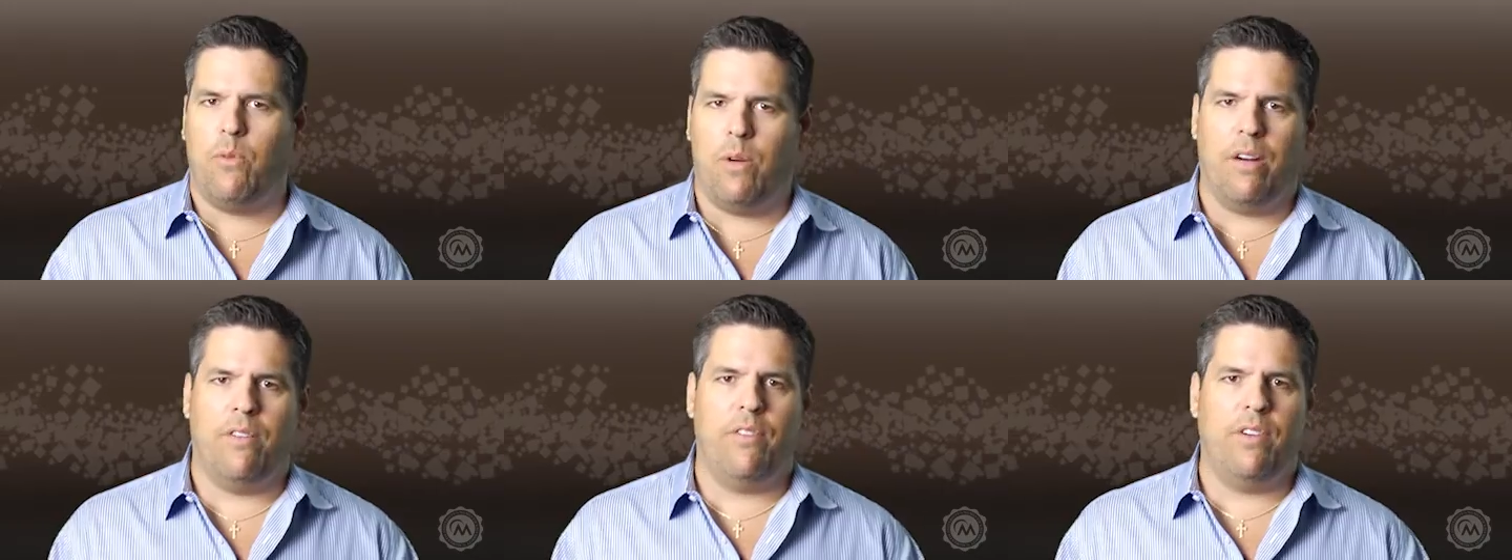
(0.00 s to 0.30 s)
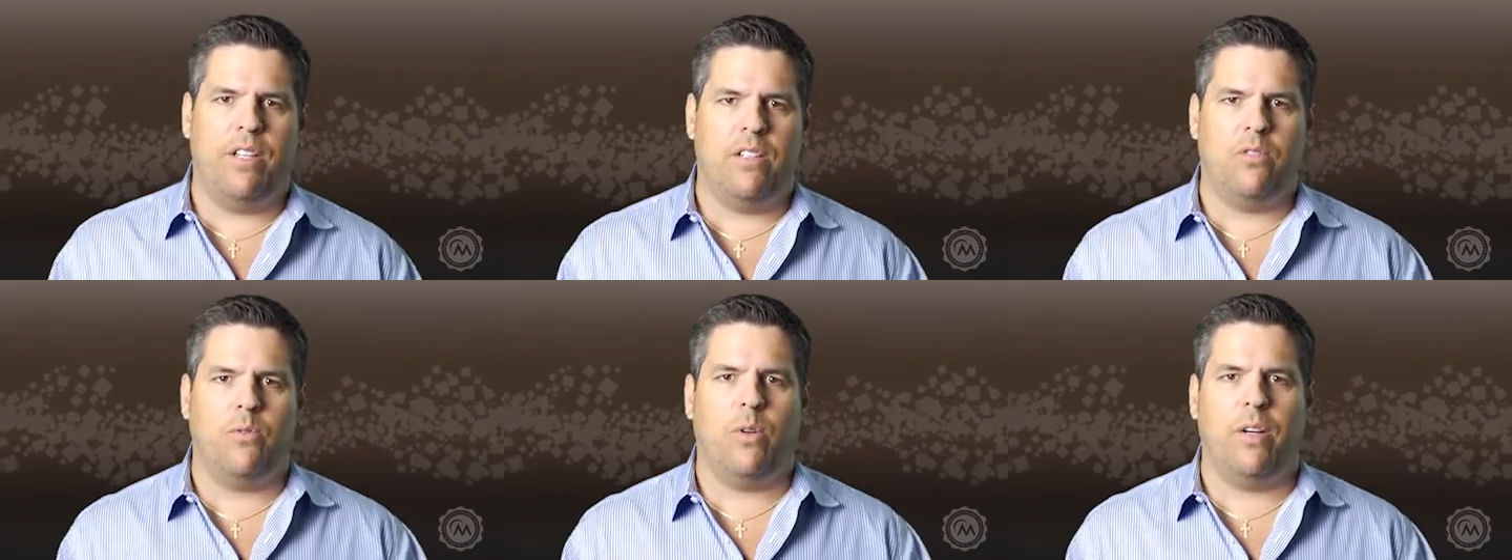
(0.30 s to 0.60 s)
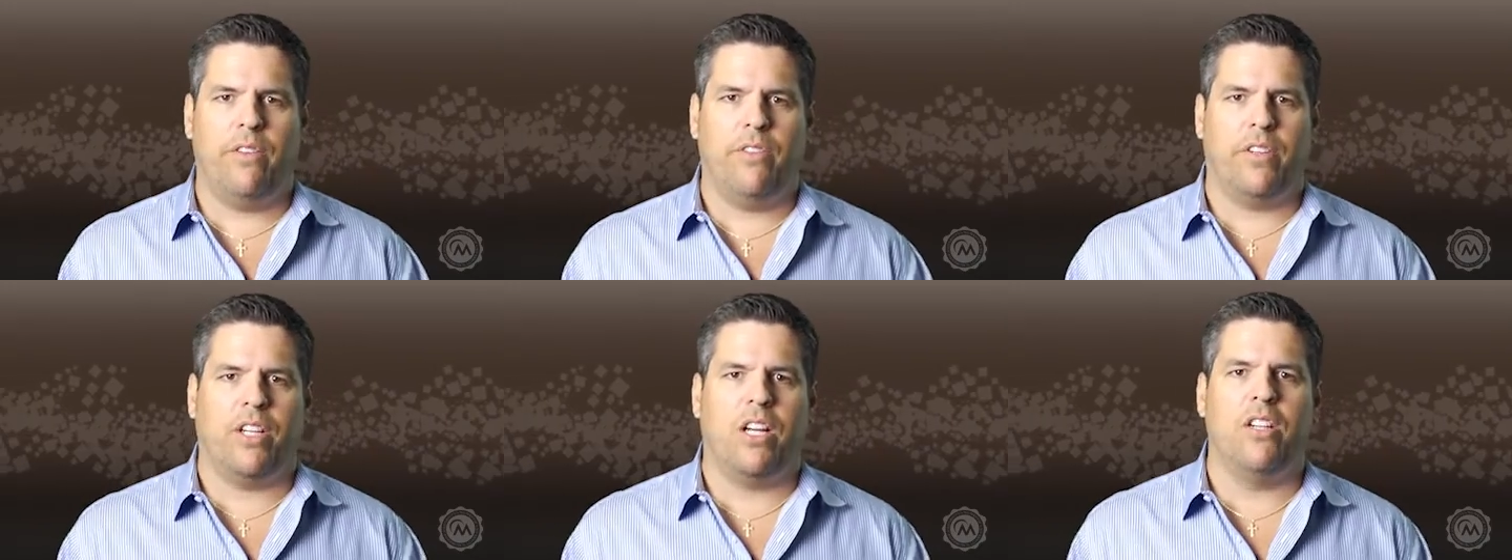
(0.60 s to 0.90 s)
whatever it is, what
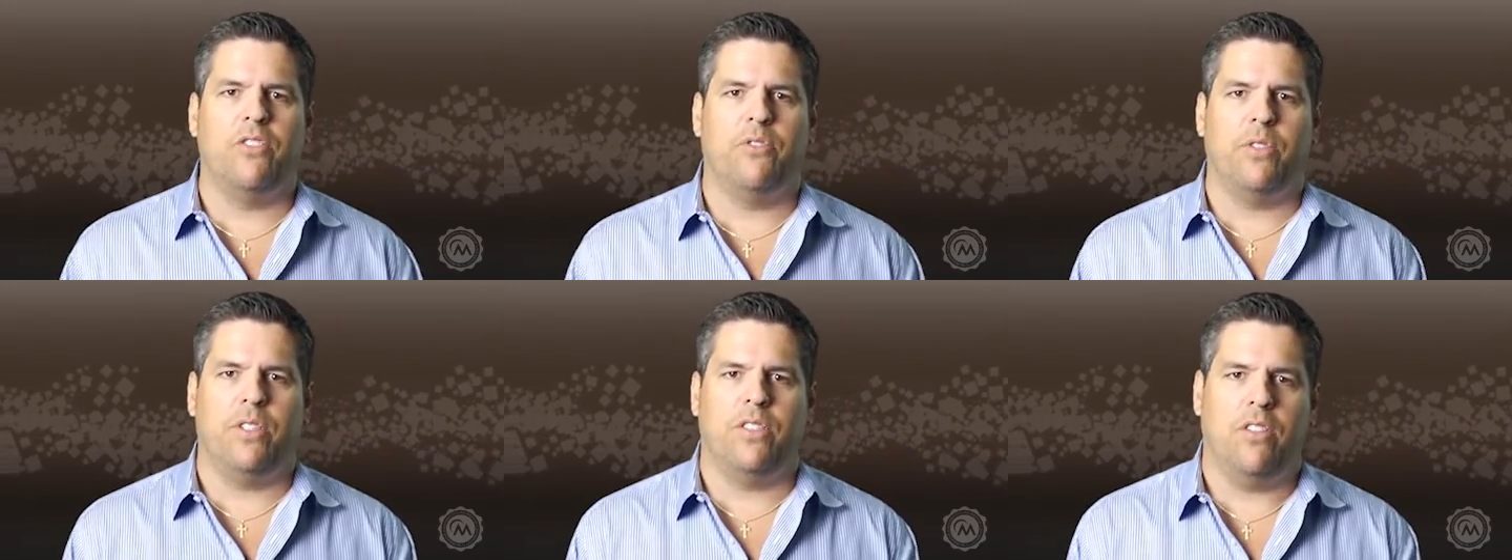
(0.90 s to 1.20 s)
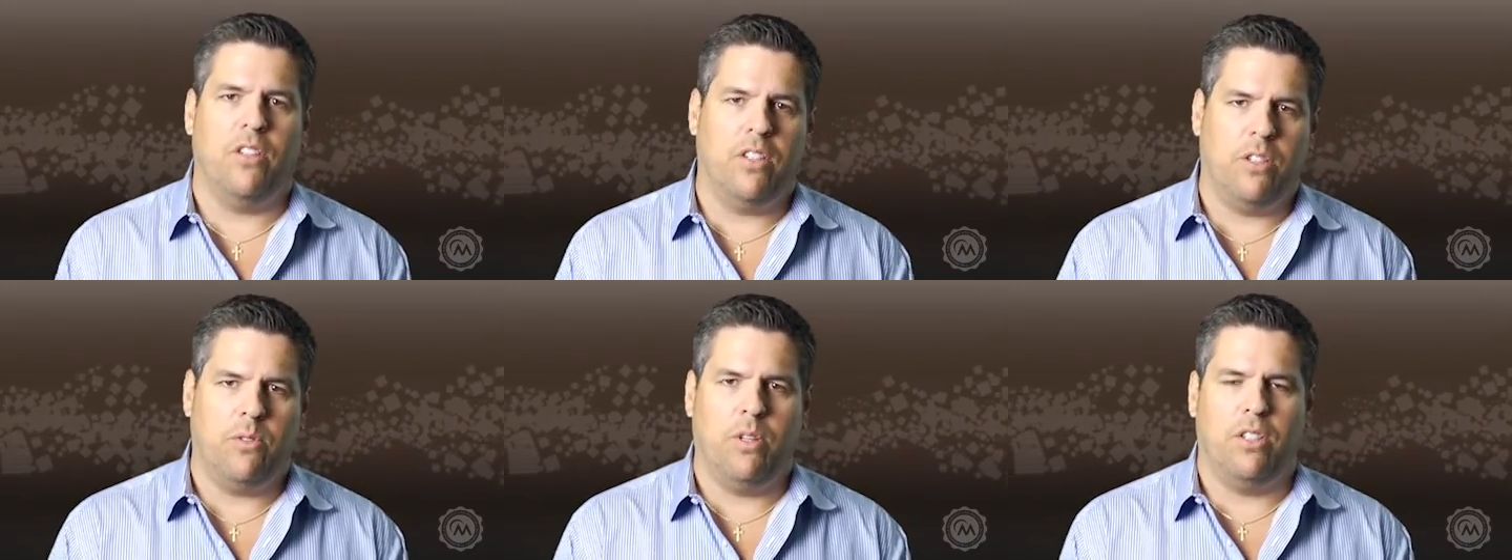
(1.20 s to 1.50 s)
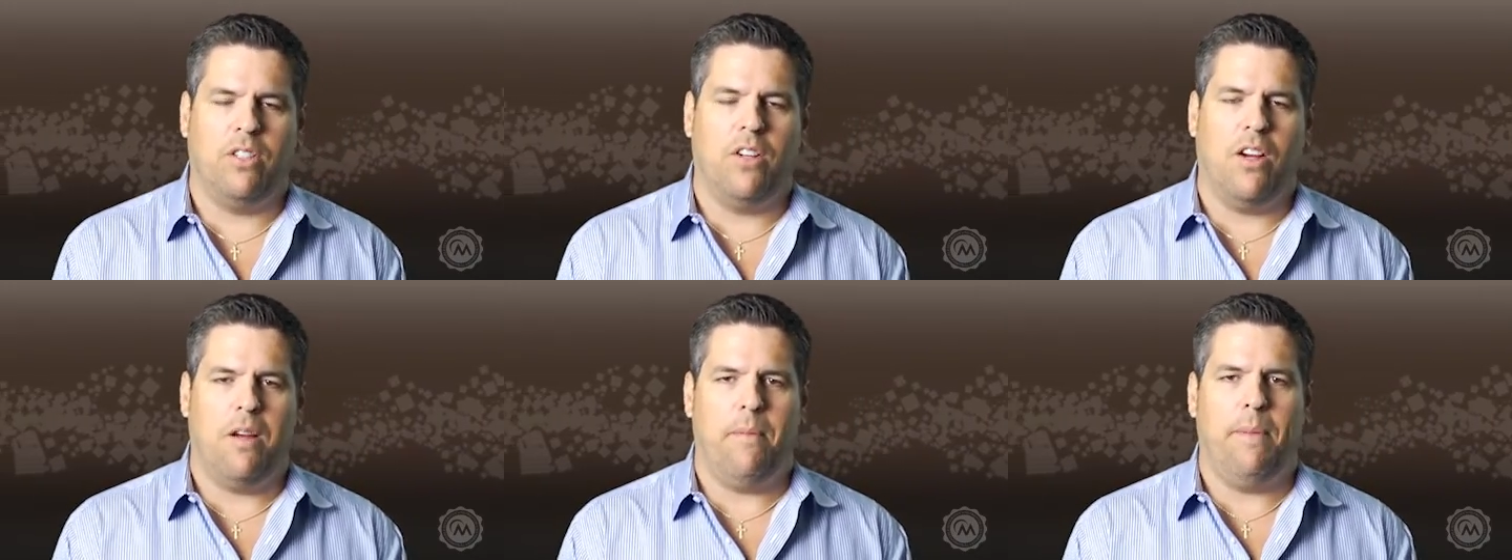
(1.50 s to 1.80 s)
other country song you
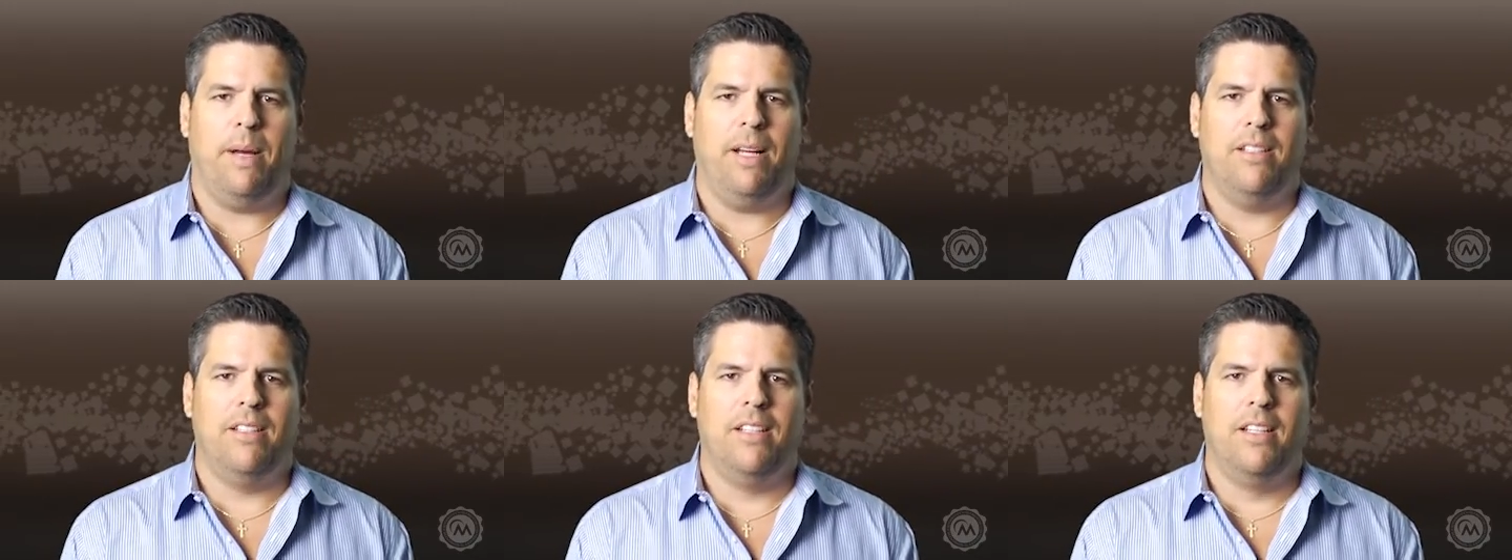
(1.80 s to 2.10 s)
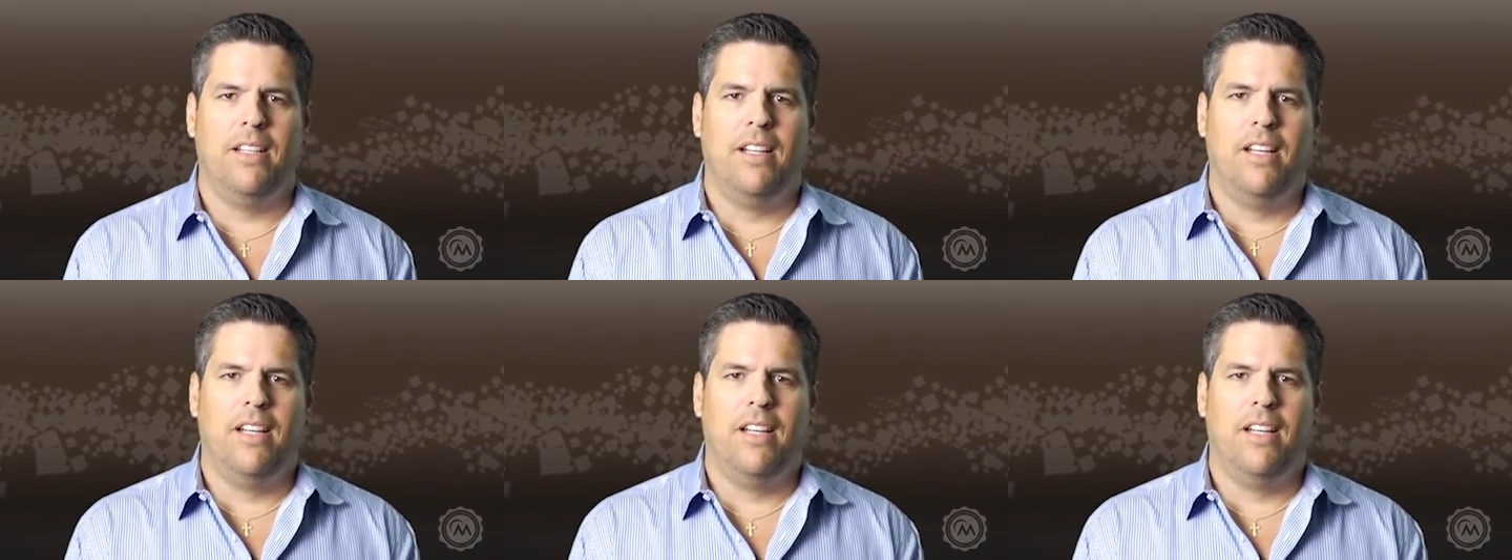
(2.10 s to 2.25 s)
want to talk about.